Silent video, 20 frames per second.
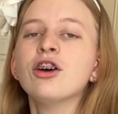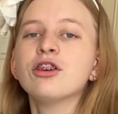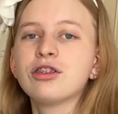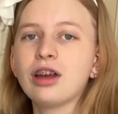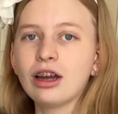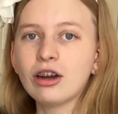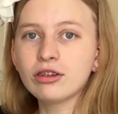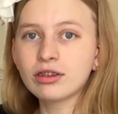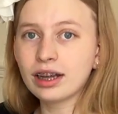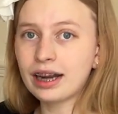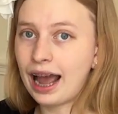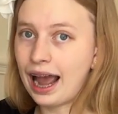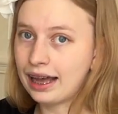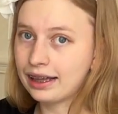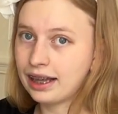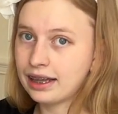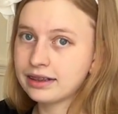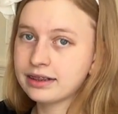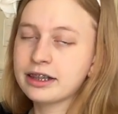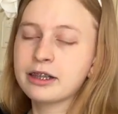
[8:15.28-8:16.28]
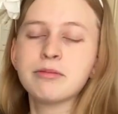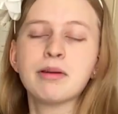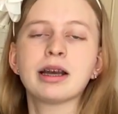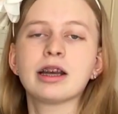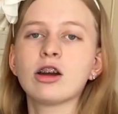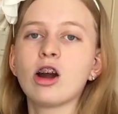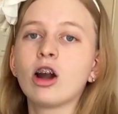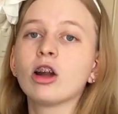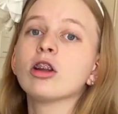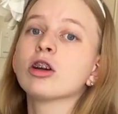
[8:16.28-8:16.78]
Shadows and highlights can
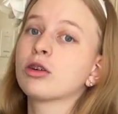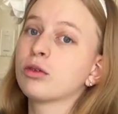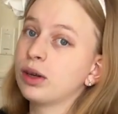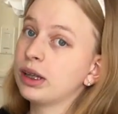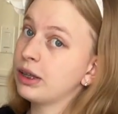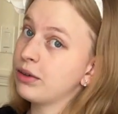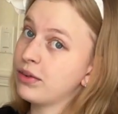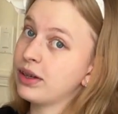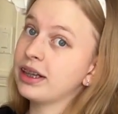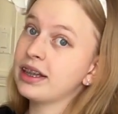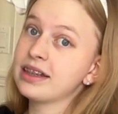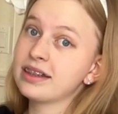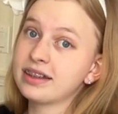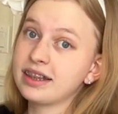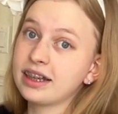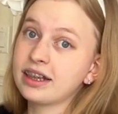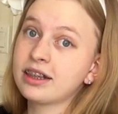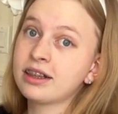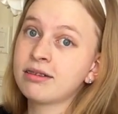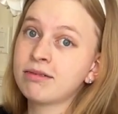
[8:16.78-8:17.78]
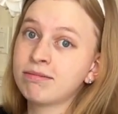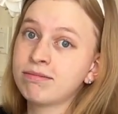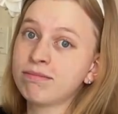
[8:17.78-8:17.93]
make your art look really realistic.